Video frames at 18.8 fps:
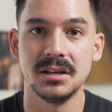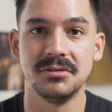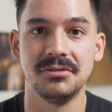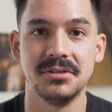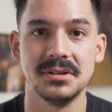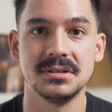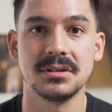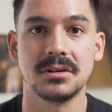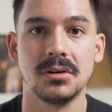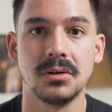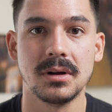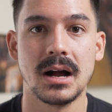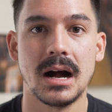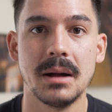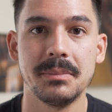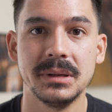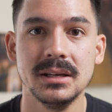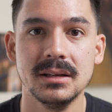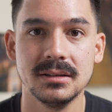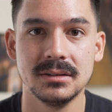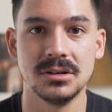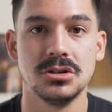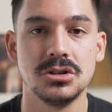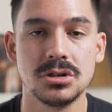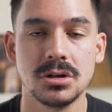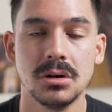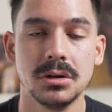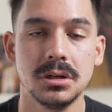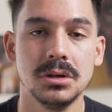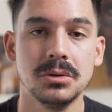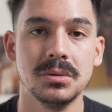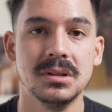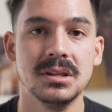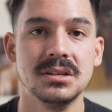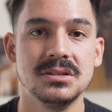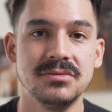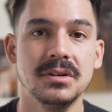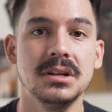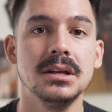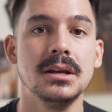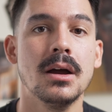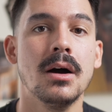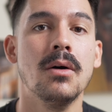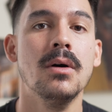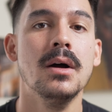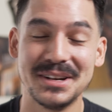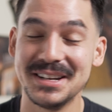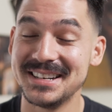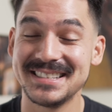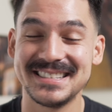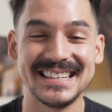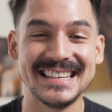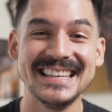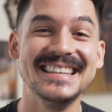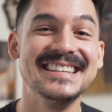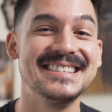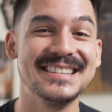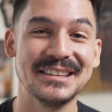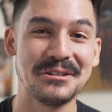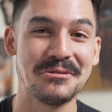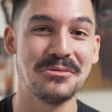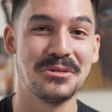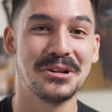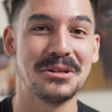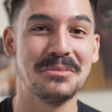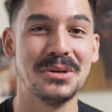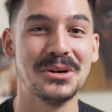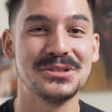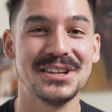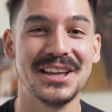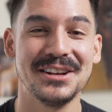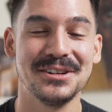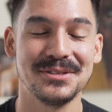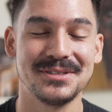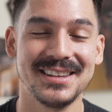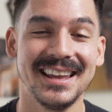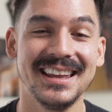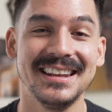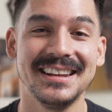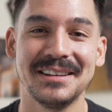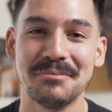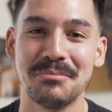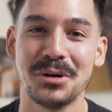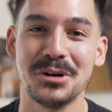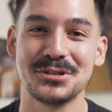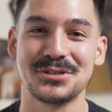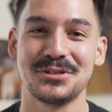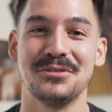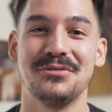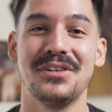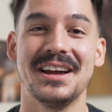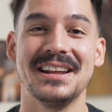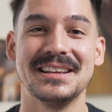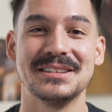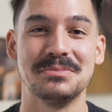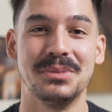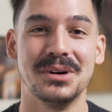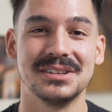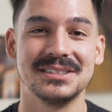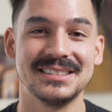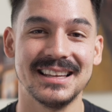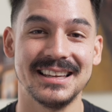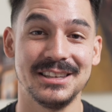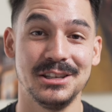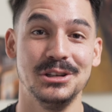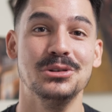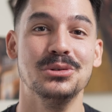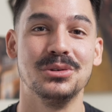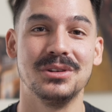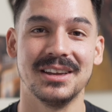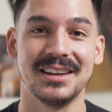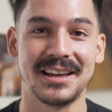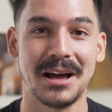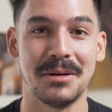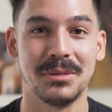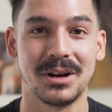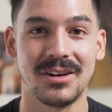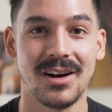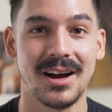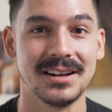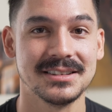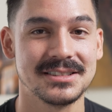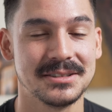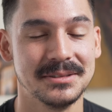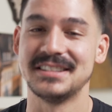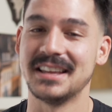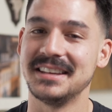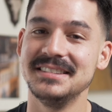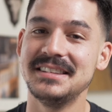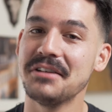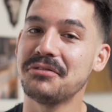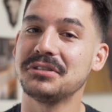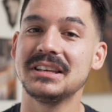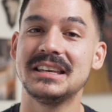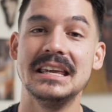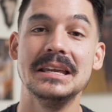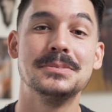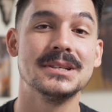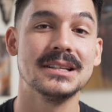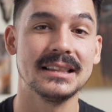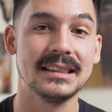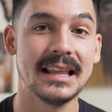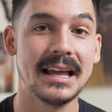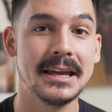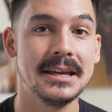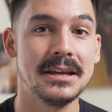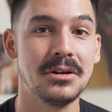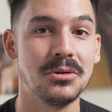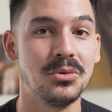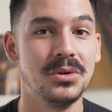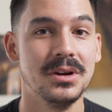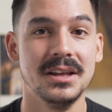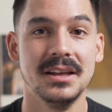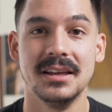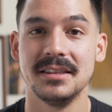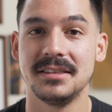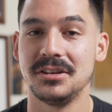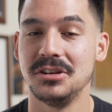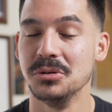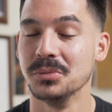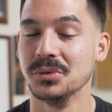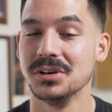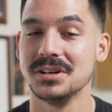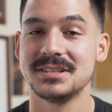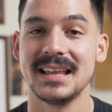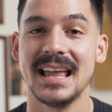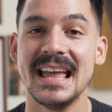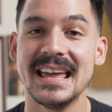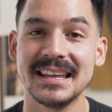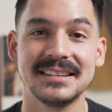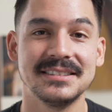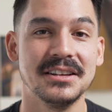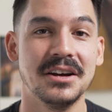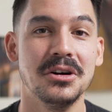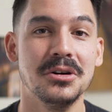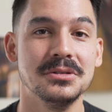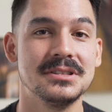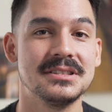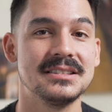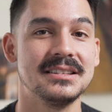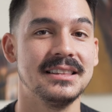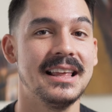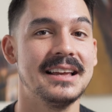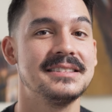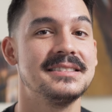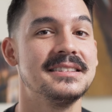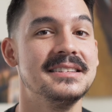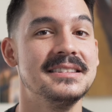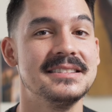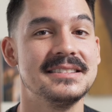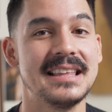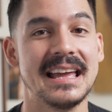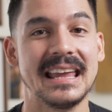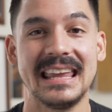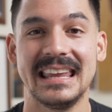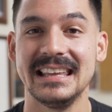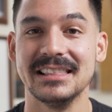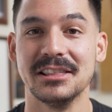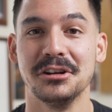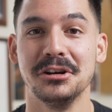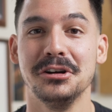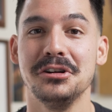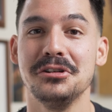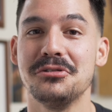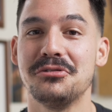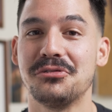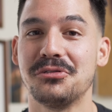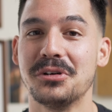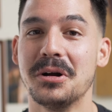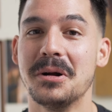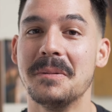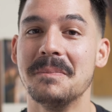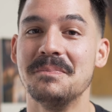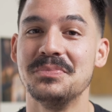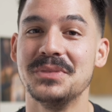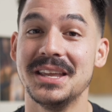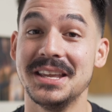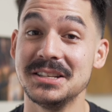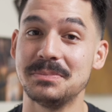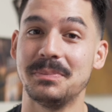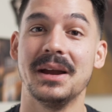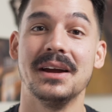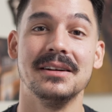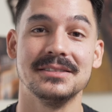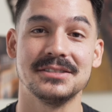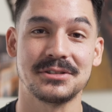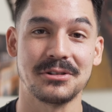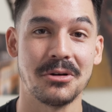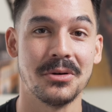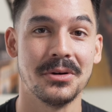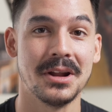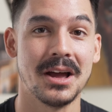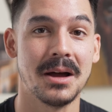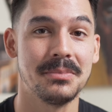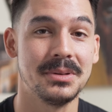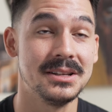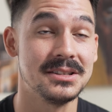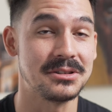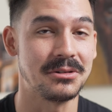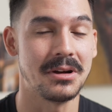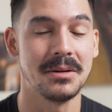a physical copy to show you in this video, but it is easily one of the most entertaining personal finance books that you can come across. So he definitely keeps it light with humorous anecdotes, lessons that he learned from his parents growing up and his